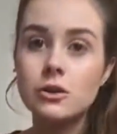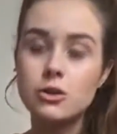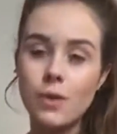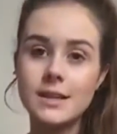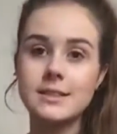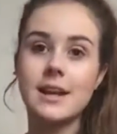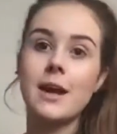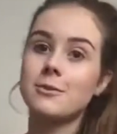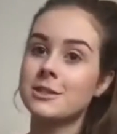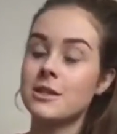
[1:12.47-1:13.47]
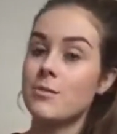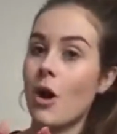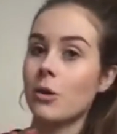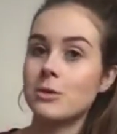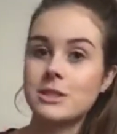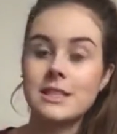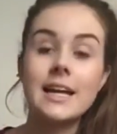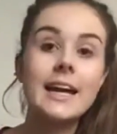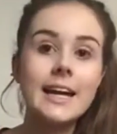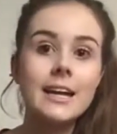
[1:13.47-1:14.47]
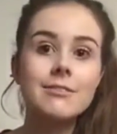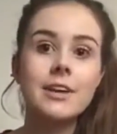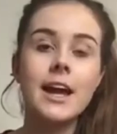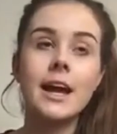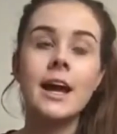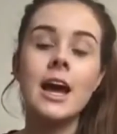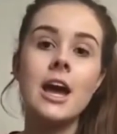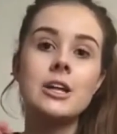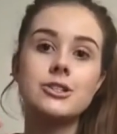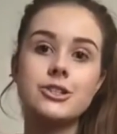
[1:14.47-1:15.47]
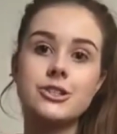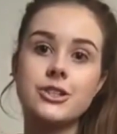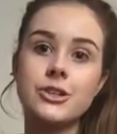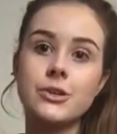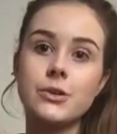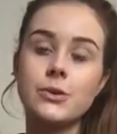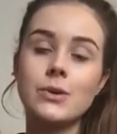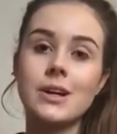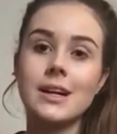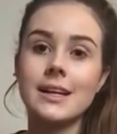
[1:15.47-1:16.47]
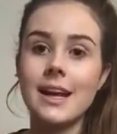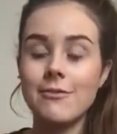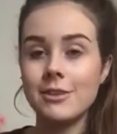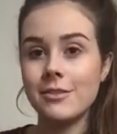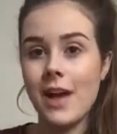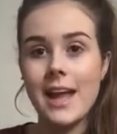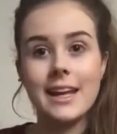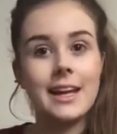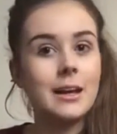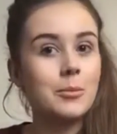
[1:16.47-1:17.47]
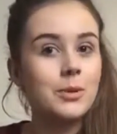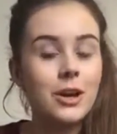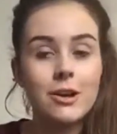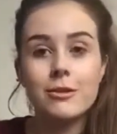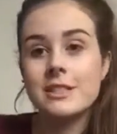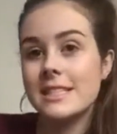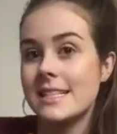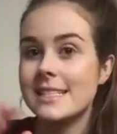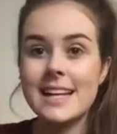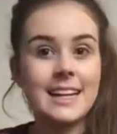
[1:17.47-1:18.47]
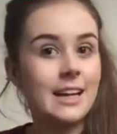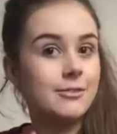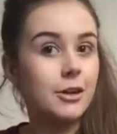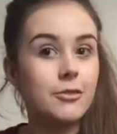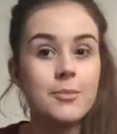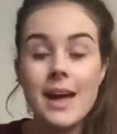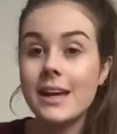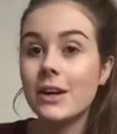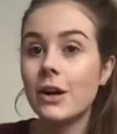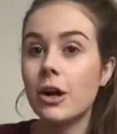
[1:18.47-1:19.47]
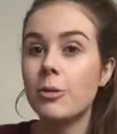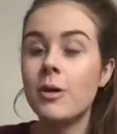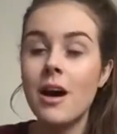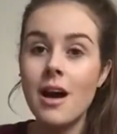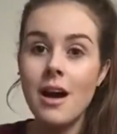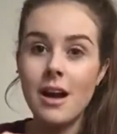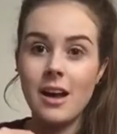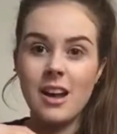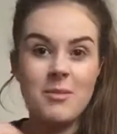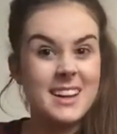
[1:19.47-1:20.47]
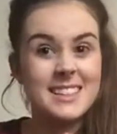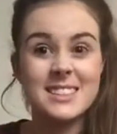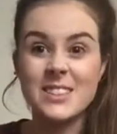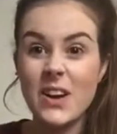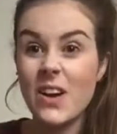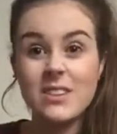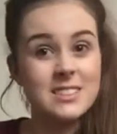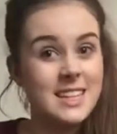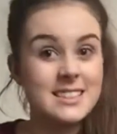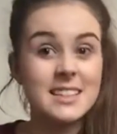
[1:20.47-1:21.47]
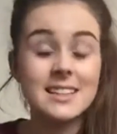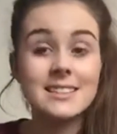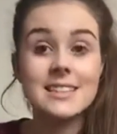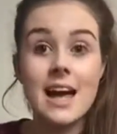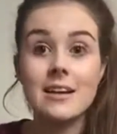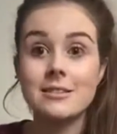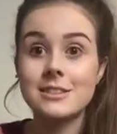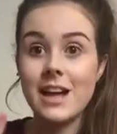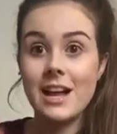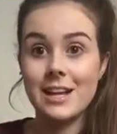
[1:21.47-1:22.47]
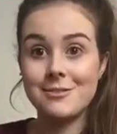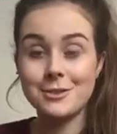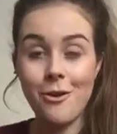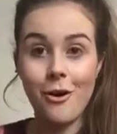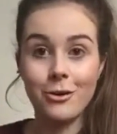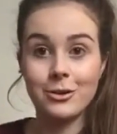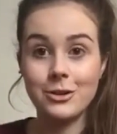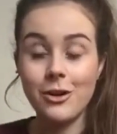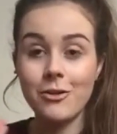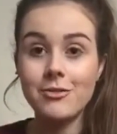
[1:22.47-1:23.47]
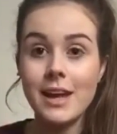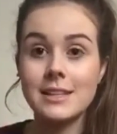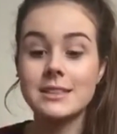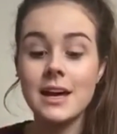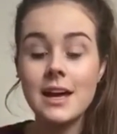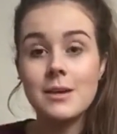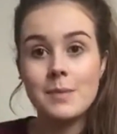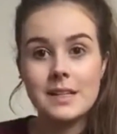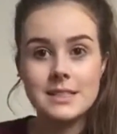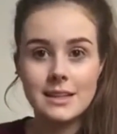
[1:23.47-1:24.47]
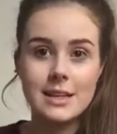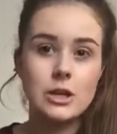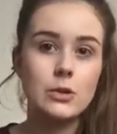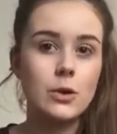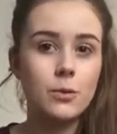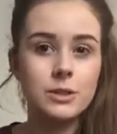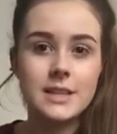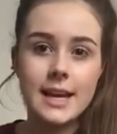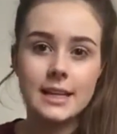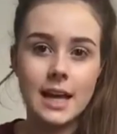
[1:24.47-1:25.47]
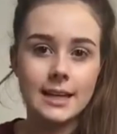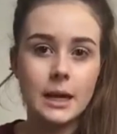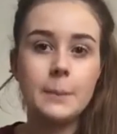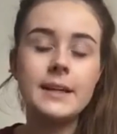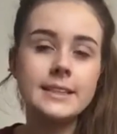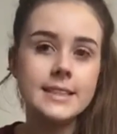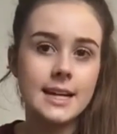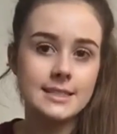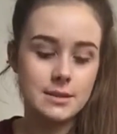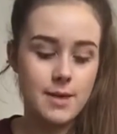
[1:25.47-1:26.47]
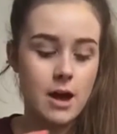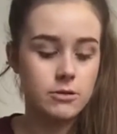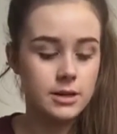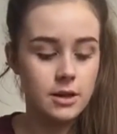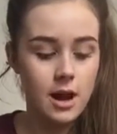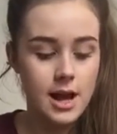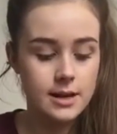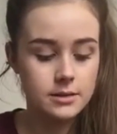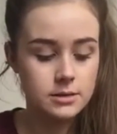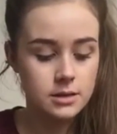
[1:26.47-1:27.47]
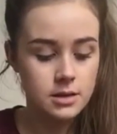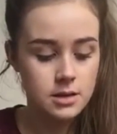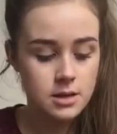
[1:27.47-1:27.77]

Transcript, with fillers: twice a day, once in the morning, once in the evening, just to get rid of any impurities, any leftover makeup, um, any dirt and dead skin cells that are left on your face. Basically you will take like a pea-sized amount in your hands,